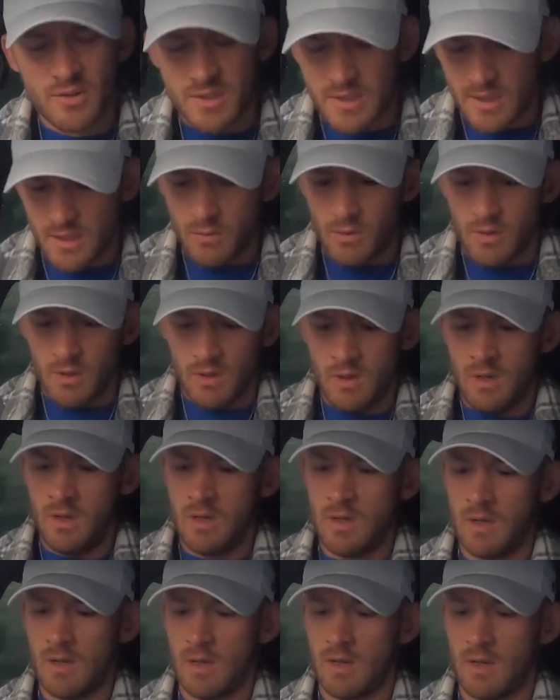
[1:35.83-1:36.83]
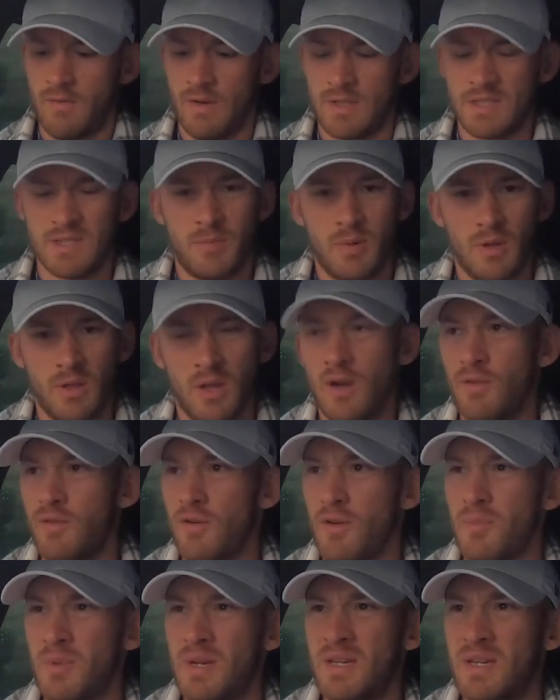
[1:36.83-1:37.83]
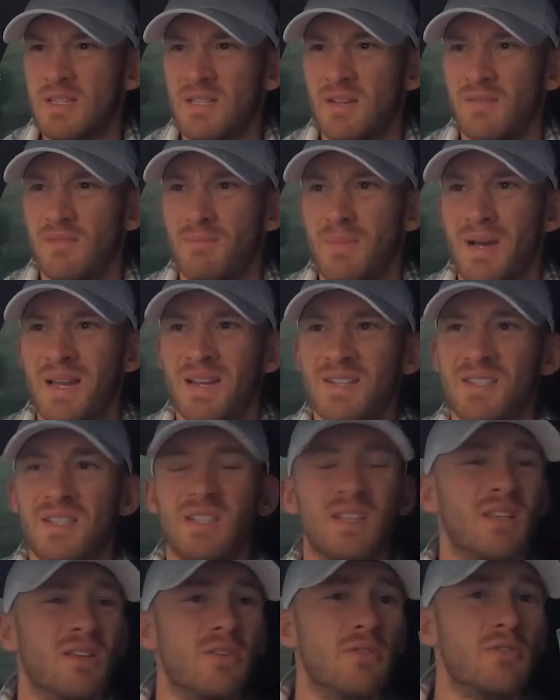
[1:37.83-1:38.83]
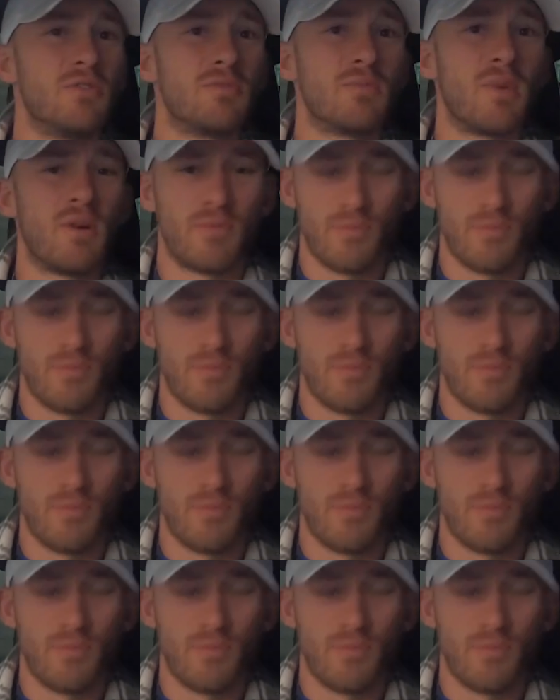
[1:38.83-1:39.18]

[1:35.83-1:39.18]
One, I've had to pull over because I've managed to lose my